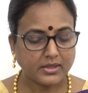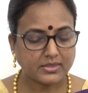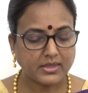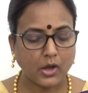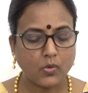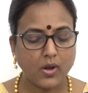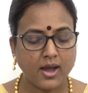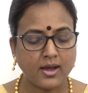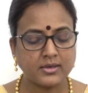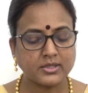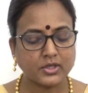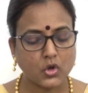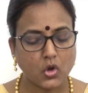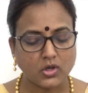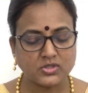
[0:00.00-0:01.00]
Thou art
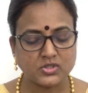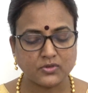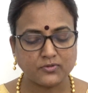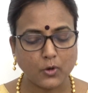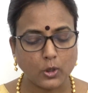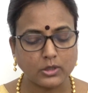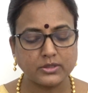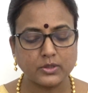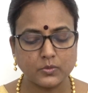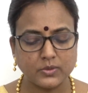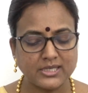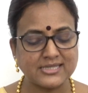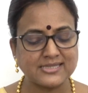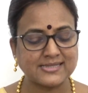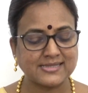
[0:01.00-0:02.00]
the cause of all the
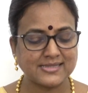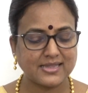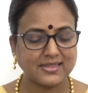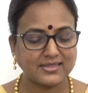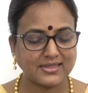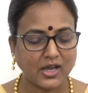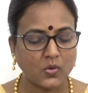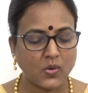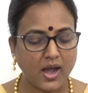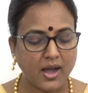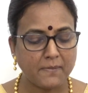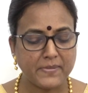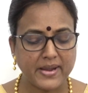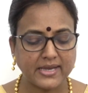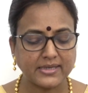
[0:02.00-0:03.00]
worlds, thou
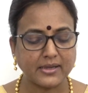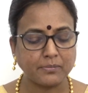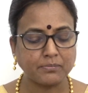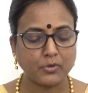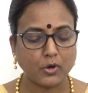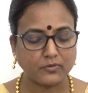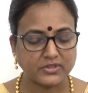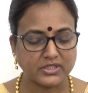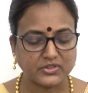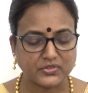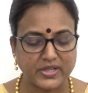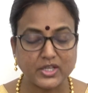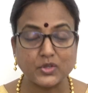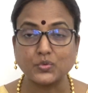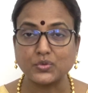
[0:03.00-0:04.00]
art made up of the
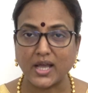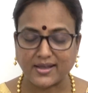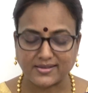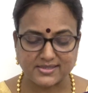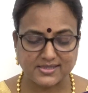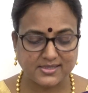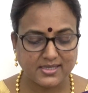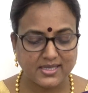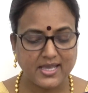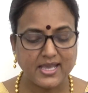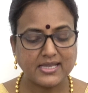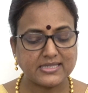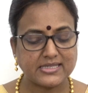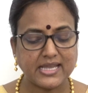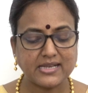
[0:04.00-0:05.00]
three gunas,
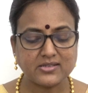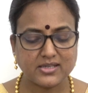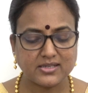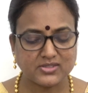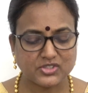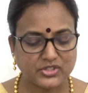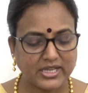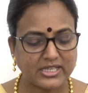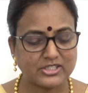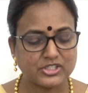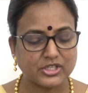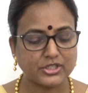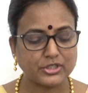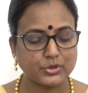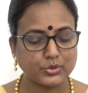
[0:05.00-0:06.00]
yet a
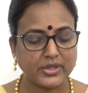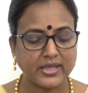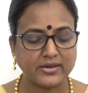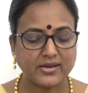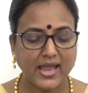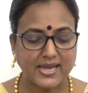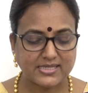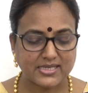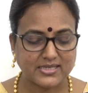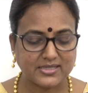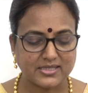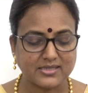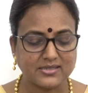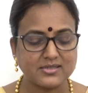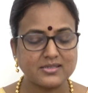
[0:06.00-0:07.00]
stranger to their
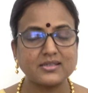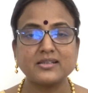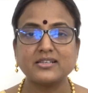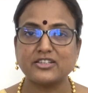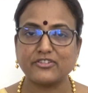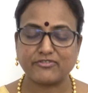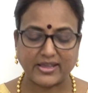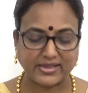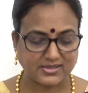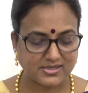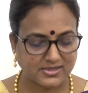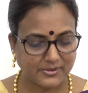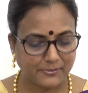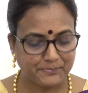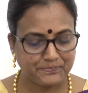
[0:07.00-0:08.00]
attendant
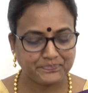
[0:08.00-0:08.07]
defects.